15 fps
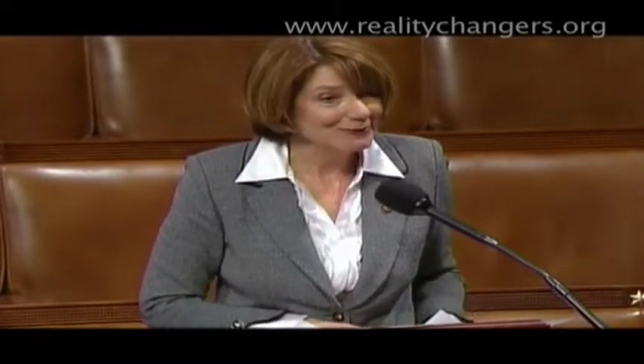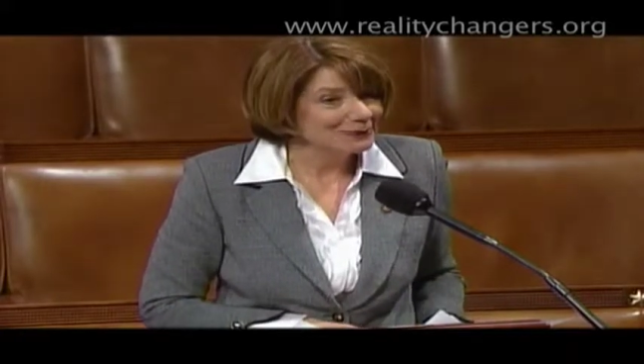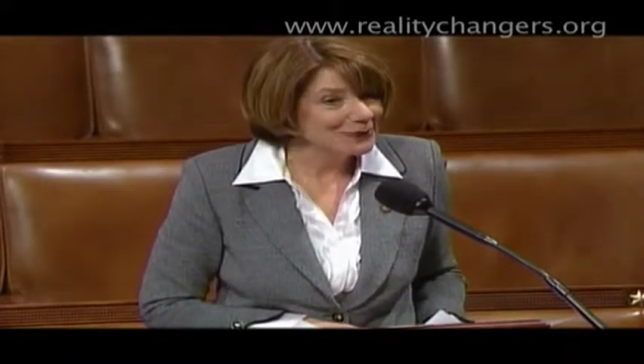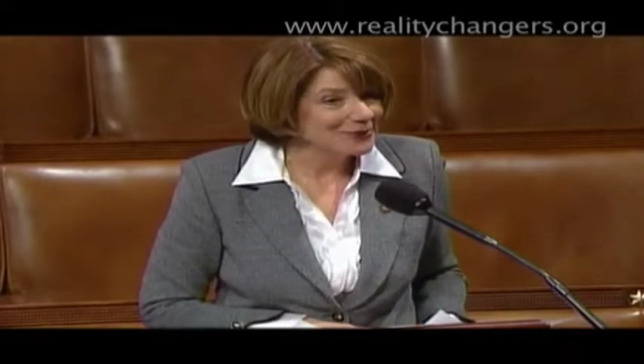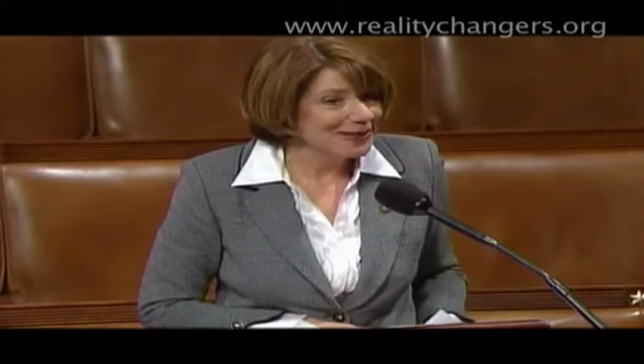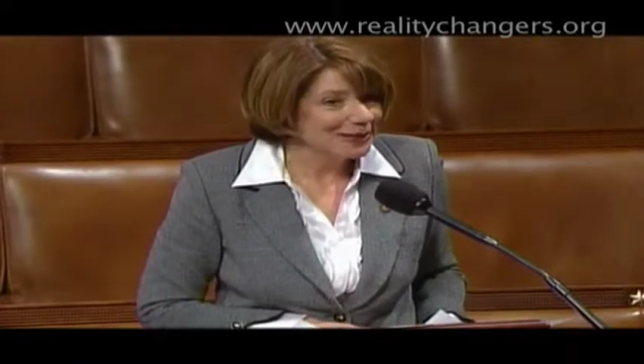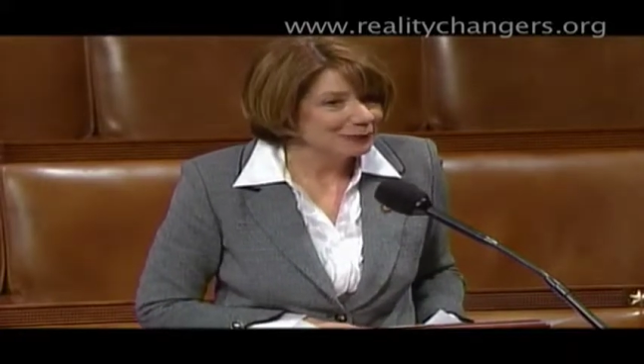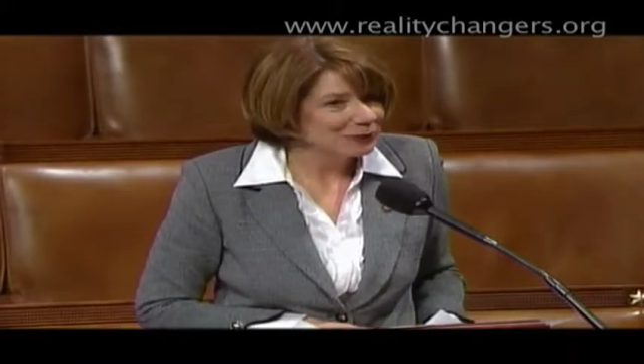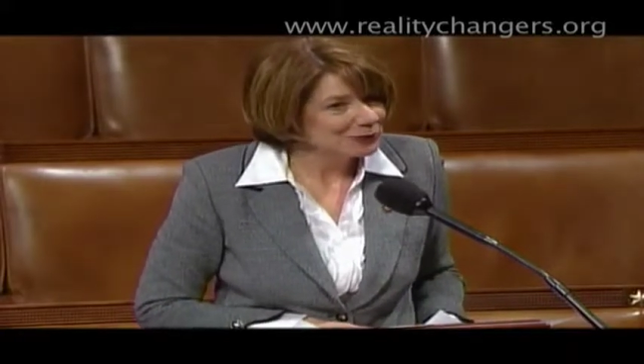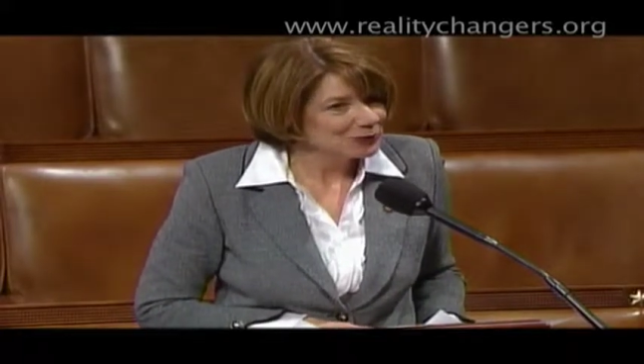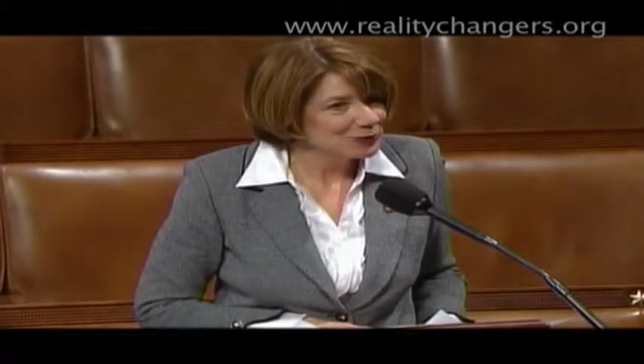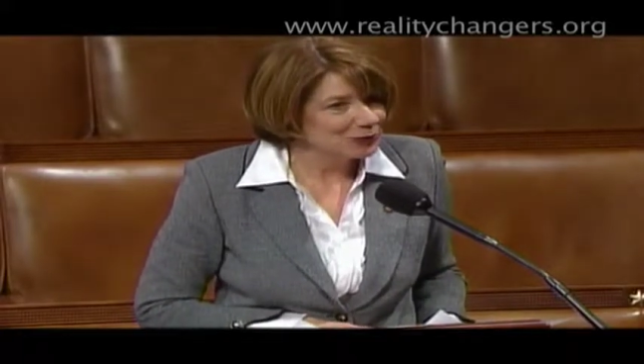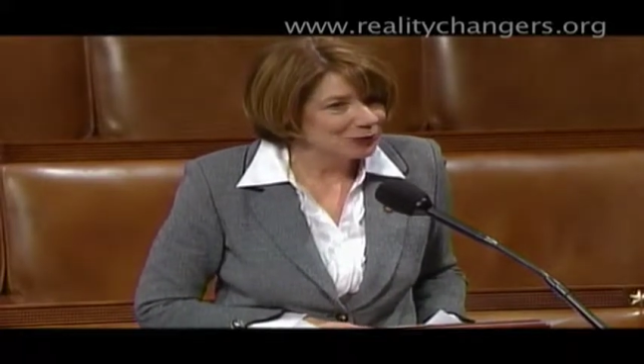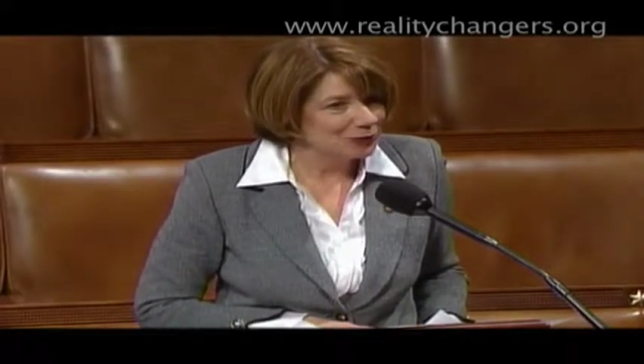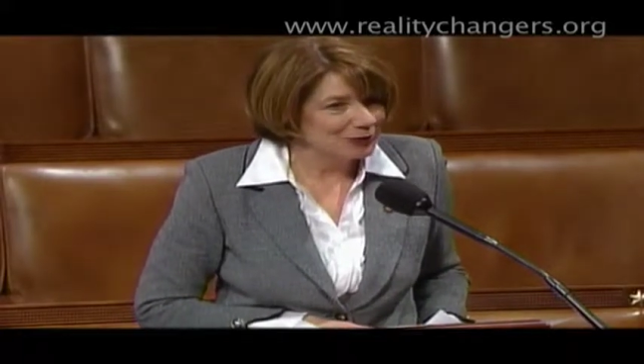was able to
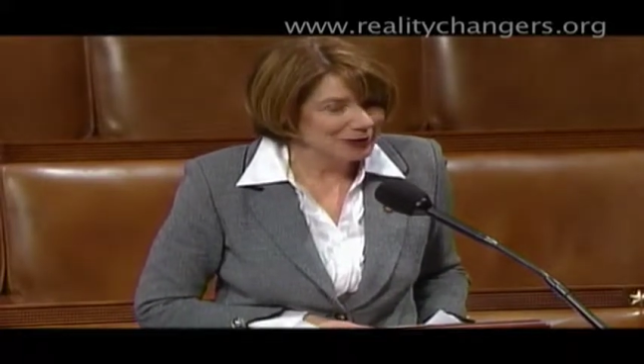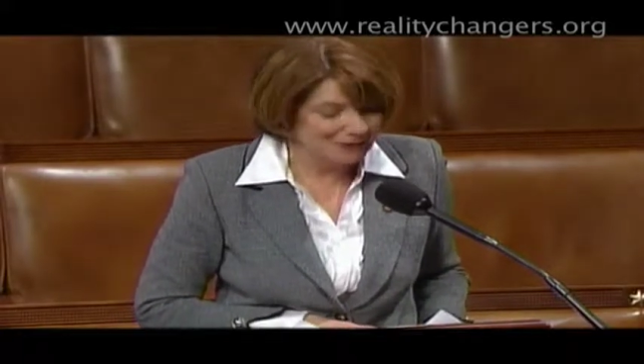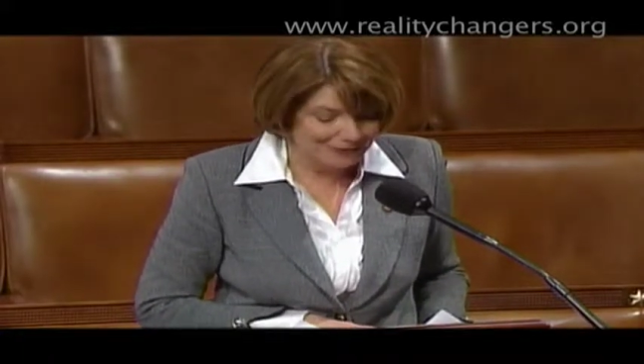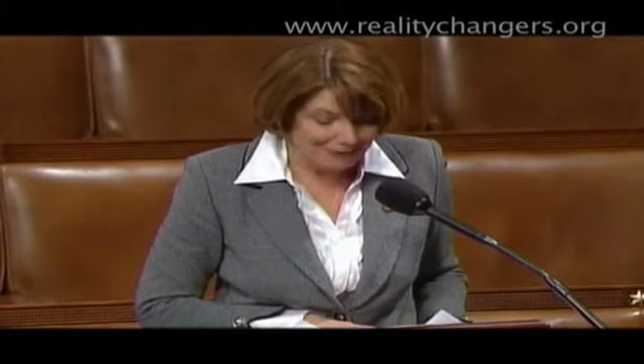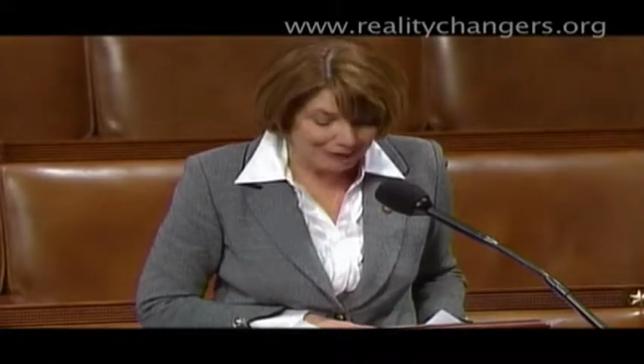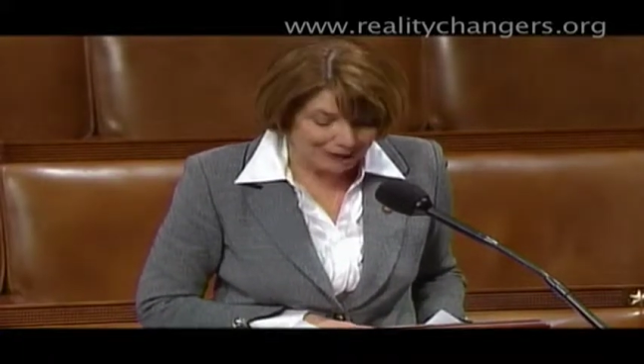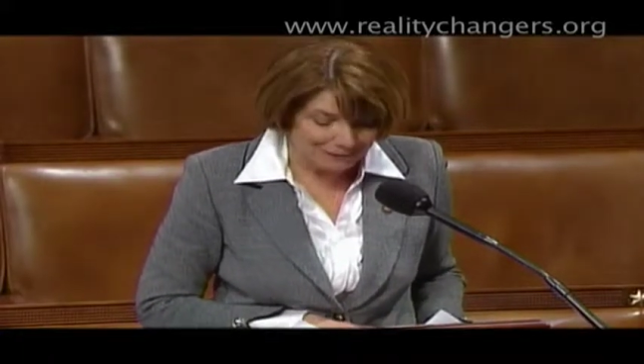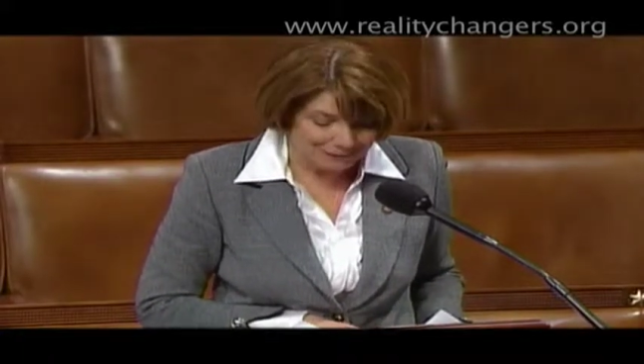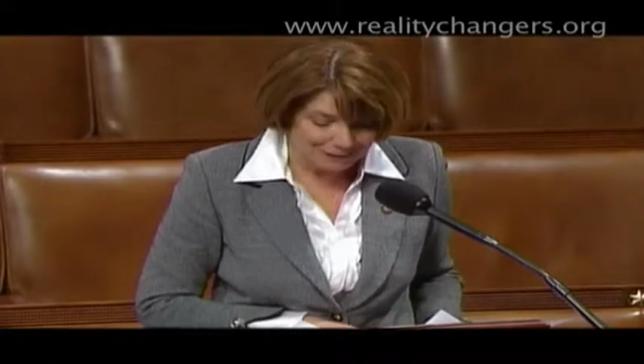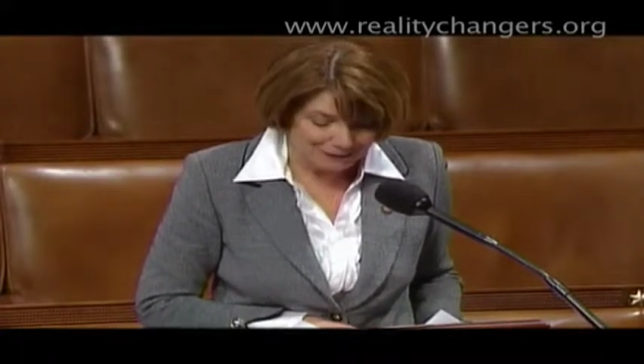turn his life